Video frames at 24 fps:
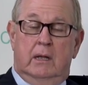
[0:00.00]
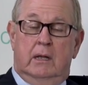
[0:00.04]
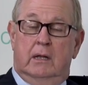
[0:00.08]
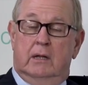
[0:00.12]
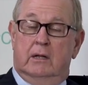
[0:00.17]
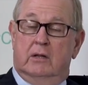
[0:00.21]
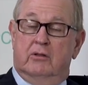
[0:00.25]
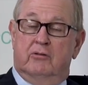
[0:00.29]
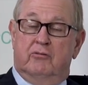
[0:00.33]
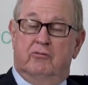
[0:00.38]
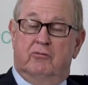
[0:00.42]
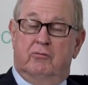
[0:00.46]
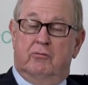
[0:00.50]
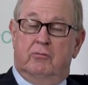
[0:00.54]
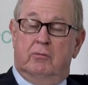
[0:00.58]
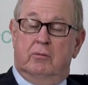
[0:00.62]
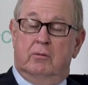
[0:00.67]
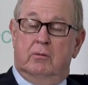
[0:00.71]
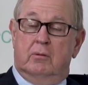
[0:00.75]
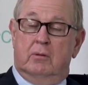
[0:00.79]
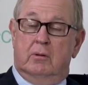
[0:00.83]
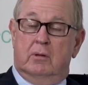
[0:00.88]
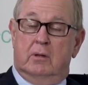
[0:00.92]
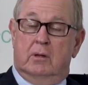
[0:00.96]
It is
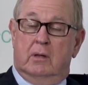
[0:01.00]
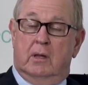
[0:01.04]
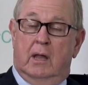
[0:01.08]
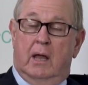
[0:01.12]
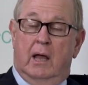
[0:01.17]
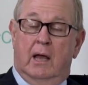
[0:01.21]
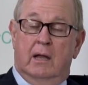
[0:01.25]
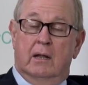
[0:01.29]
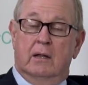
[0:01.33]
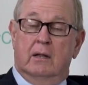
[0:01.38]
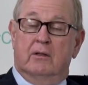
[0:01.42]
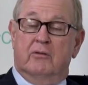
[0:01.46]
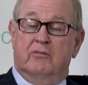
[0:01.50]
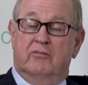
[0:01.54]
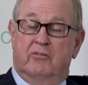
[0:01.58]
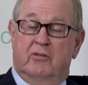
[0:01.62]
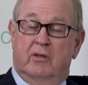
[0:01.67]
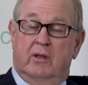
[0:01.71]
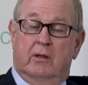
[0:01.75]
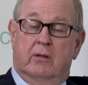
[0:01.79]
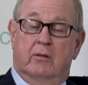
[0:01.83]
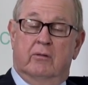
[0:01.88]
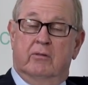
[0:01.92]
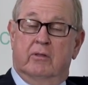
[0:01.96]
not a
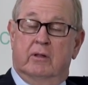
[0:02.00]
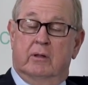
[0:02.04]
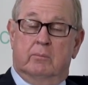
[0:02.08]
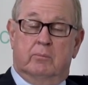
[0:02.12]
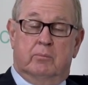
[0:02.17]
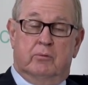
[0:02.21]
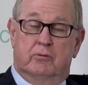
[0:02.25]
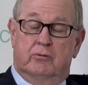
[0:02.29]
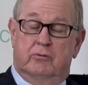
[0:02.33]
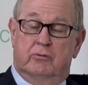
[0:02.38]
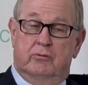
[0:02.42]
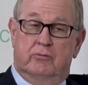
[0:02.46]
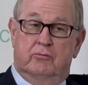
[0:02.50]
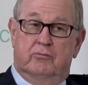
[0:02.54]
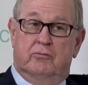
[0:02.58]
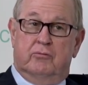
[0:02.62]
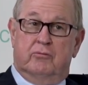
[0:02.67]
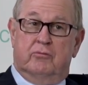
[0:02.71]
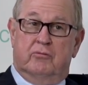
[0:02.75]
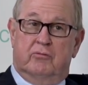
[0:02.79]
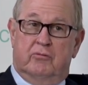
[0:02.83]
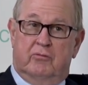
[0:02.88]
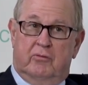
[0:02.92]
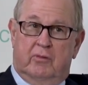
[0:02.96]
cell that
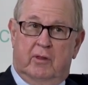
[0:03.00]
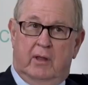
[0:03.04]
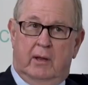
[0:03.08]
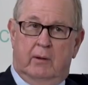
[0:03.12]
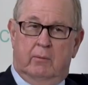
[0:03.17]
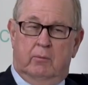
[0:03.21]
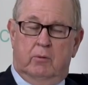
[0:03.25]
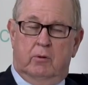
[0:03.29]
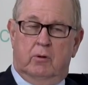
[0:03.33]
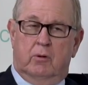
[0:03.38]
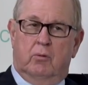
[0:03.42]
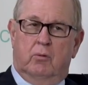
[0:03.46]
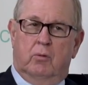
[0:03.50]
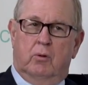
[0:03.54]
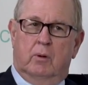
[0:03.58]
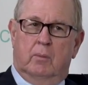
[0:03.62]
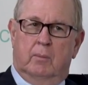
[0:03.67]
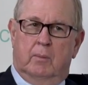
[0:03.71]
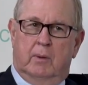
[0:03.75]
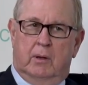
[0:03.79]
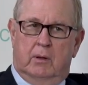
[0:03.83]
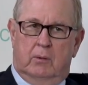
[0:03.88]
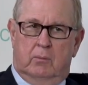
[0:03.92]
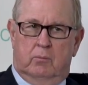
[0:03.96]
produces thyroid
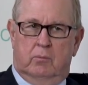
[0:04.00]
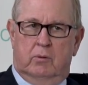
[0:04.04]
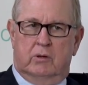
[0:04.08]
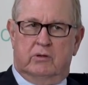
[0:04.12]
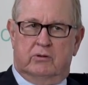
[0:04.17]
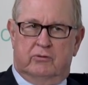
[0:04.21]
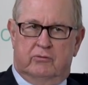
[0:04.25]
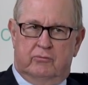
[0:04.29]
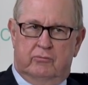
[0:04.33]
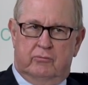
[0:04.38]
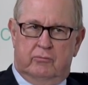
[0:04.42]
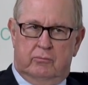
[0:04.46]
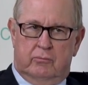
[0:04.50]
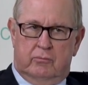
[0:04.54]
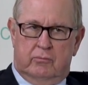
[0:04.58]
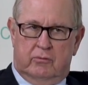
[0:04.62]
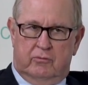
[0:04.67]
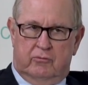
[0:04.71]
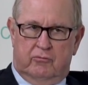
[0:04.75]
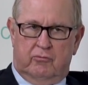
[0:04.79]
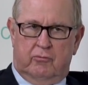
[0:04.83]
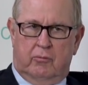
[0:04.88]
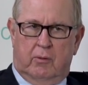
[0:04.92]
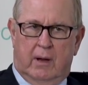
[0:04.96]
hormone, which
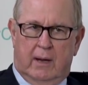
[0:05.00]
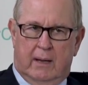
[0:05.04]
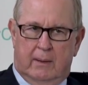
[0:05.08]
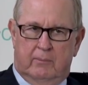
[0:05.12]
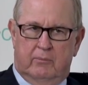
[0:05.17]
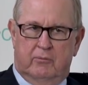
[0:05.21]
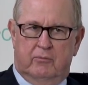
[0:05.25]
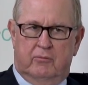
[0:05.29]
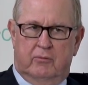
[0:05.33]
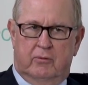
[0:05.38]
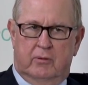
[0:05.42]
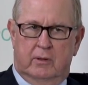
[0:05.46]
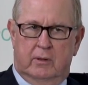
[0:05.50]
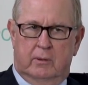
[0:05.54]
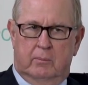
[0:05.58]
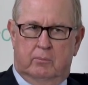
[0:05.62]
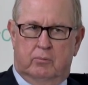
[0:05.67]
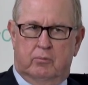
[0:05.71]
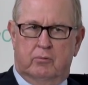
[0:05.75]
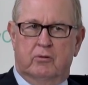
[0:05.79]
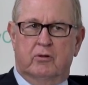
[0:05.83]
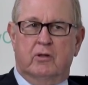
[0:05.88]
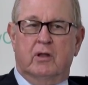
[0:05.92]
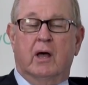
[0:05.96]
describes the
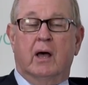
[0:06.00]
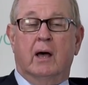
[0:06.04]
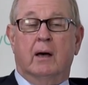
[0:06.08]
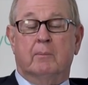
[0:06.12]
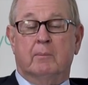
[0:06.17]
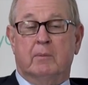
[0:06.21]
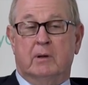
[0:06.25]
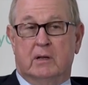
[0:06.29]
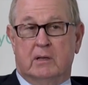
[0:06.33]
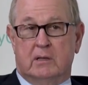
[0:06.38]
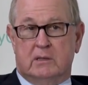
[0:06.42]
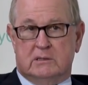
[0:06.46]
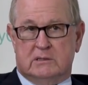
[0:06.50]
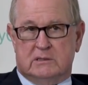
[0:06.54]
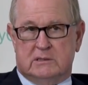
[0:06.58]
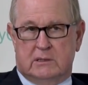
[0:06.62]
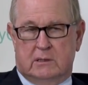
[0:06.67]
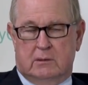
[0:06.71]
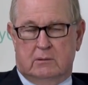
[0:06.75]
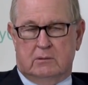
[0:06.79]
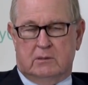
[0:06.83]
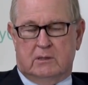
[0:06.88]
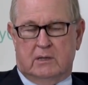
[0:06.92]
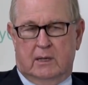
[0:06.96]
predominant
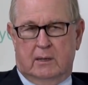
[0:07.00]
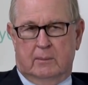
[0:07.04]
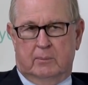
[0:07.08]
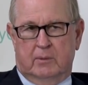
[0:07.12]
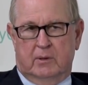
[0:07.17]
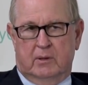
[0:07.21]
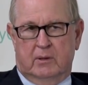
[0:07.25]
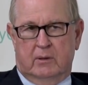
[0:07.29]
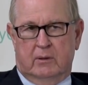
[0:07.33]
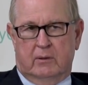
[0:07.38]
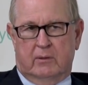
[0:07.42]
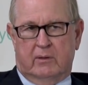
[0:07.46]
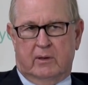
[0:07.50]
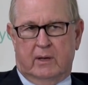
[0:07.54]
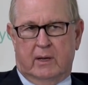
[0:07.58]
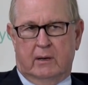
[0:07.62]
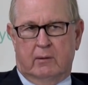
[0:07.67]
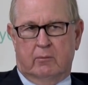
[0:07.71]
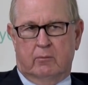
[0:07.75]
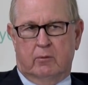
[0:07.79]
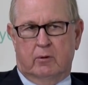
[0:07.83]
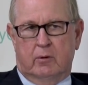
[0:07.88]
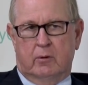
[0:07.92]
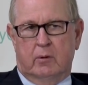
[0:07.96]
cell type in the
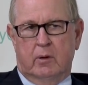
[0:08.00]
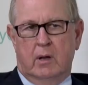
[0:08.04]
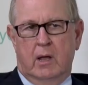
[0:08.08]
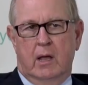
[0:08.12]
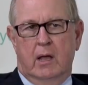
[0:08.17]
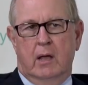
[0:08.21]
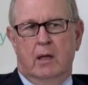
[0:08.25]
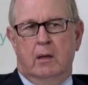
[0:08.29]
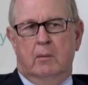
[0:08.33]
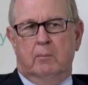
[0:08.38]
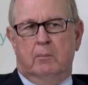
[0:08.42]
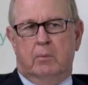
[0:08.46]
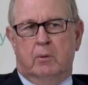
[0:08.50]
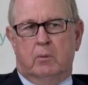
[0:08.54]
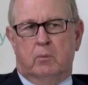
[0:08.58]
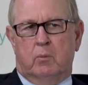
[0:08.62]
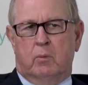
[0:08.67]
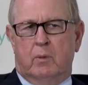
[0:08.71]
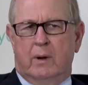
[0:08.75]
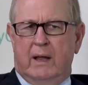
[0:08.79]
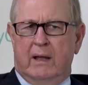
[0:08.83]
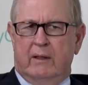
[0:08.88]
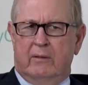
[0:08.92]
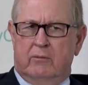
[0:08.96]
thyroid, but
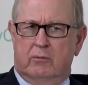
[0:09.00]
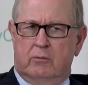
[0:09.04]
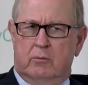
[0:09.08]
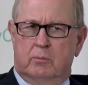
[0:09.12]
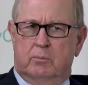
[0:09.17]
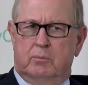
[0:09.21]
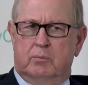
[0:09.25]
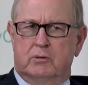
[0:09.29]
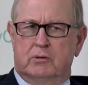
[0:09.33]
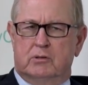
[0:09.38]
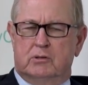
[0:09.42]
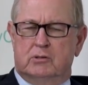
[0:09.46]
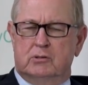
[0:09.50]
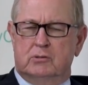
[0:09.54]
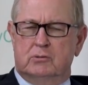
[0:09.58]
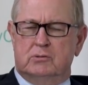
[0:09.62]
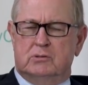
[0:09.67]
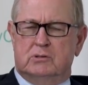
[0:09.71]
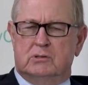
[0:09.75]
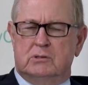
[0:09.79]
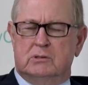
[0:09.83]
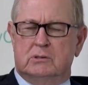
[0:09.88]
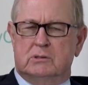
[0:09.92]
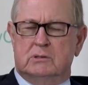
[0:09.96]
rather
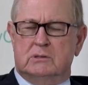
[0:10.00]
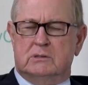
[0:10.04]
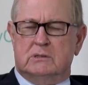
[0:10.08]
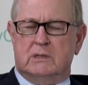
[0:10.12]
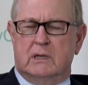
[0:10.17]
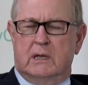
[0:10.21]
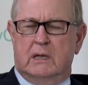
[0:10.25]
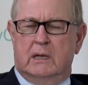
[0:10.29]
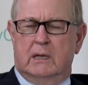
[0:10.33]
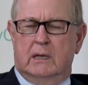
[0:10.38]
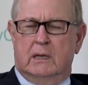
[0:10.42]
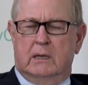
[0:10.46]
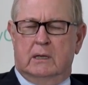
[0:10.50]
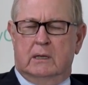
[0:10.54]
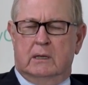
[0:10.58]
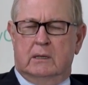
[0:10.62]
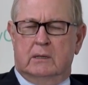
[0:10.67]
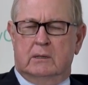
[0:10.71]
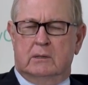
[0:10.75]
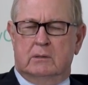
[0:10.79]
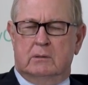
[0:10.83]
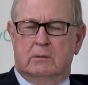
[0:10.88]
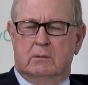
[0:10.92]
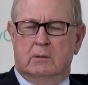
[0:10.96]
produces
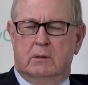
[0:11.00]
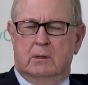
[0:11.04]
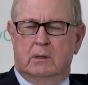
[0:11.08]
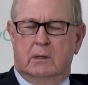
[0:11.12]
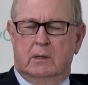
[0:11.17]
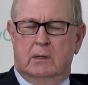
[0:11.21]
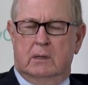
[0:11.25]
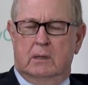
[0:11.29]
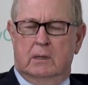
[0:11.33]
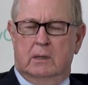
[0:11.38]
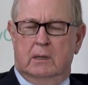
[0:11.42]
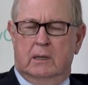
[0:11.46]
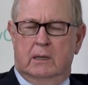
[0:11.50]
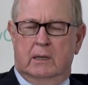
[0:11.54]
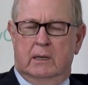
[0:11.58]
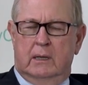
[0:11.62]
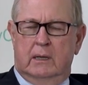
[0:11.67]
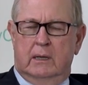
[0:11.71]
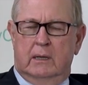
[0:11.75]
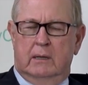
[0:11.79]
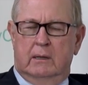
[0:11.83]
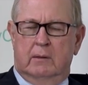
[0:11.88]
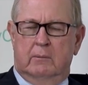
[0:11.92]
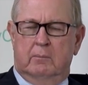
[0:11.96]

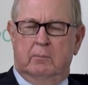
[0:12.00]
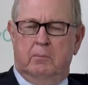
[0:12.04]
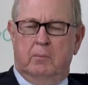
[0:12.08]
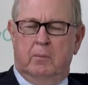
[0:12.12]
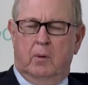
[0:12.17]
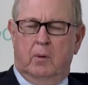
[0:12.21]
a